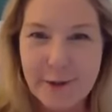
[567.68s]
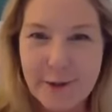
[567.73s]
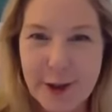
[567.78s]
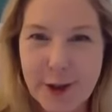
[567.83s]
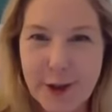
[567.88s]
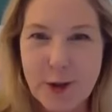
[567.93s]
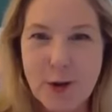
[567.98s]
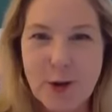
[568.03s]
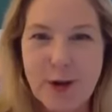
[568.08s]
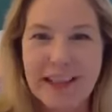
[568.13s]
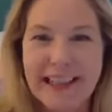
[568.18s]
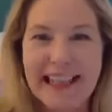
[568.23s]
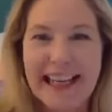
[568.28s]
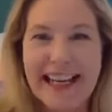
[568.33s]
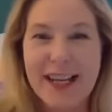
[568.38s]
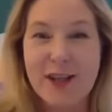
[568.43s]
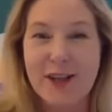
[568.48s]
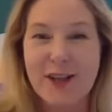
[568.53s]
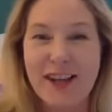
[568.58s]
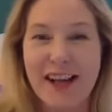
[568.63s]
for your
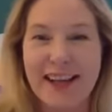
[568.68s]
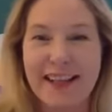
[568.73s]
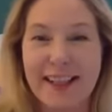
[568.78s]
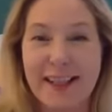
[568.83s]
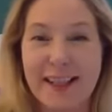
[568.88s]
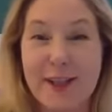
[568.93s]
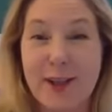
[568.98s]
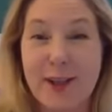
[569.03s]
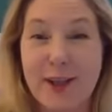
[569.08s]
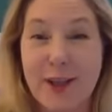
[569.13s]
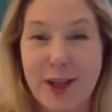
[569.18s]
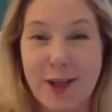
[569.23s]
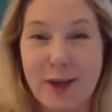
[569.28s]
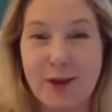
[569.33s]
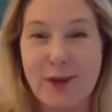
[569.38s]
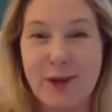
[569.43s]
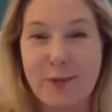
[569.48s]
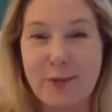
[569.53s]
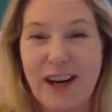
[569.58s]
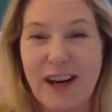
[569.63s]
coordination on it. It's a
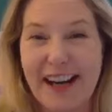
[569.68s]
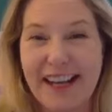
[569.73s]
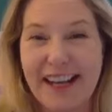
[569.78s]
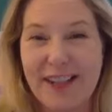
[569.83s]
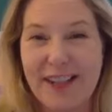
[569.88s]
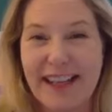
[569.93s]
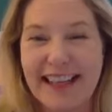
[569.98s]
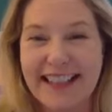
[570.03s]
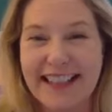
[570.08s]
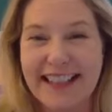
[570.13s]
huge project.